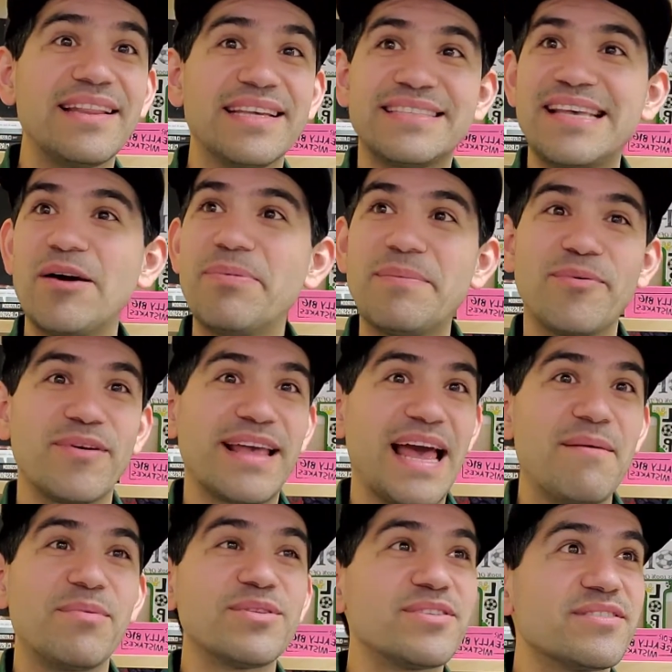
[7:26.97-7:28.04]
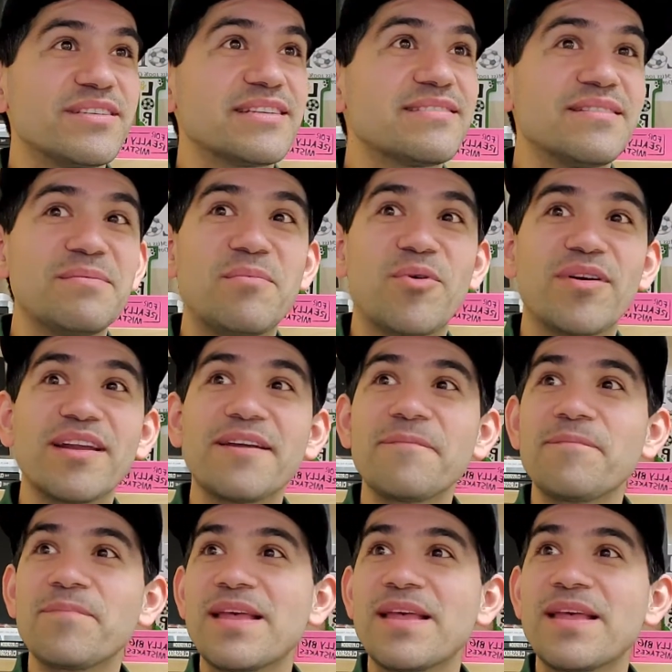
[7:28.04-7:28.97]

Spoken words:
This is how people gamble till 6 a.m.